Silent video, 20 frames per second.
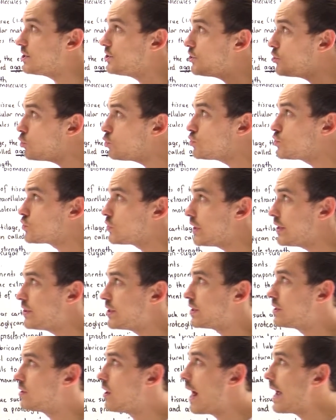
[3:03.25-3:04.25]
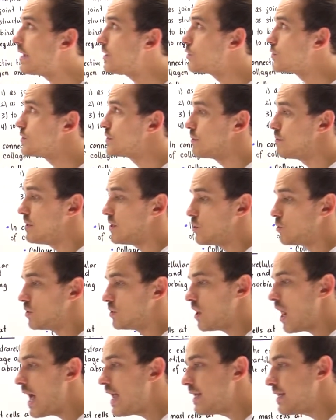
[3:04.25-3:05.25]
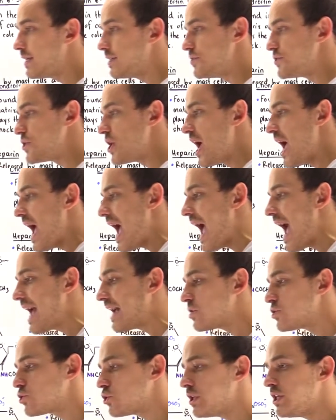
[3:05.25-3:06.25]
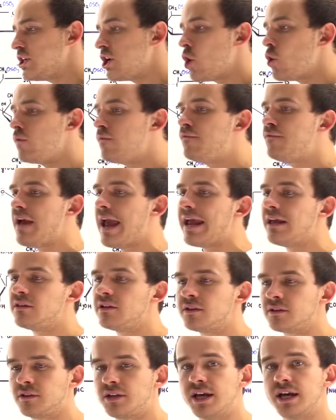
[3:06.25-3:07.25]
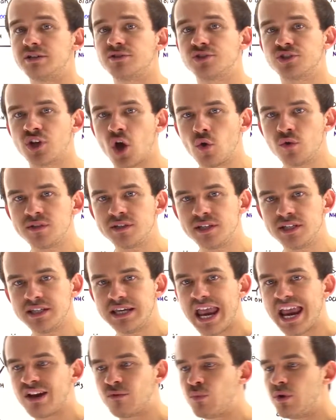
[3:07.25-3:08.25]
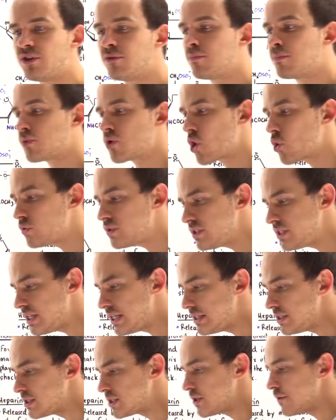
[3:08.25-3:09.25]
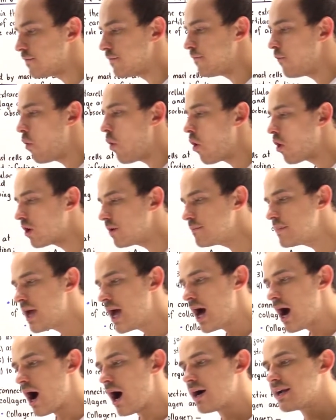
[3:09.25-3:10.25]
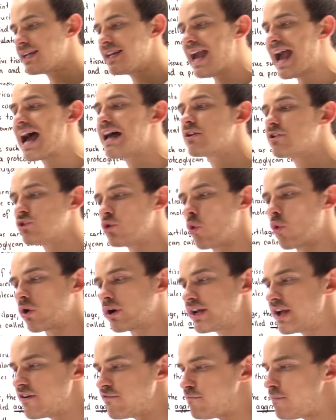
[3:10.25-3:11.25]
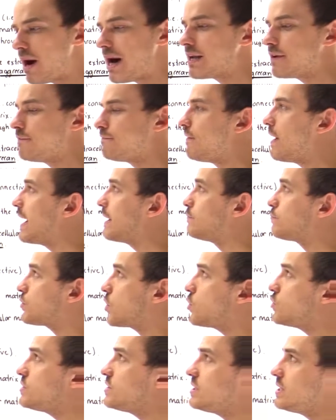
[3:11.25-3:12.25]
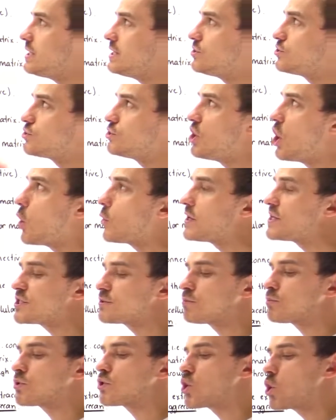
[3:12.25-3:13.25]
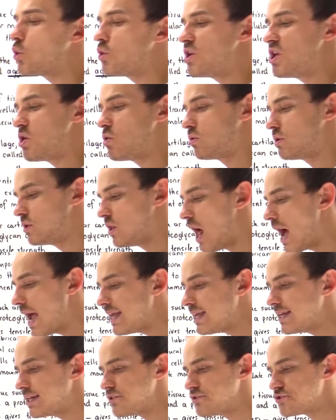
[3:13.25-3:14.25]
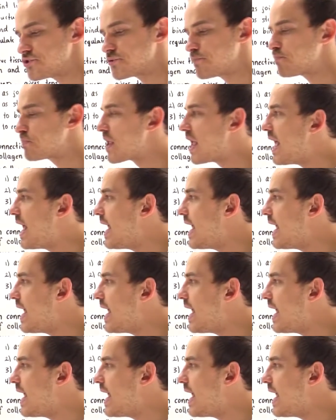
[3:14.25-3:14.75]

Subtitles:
Usually, the glycosaminoglycans actually covalently associate with proteins to form a category of modified proteins known as proteoglycans.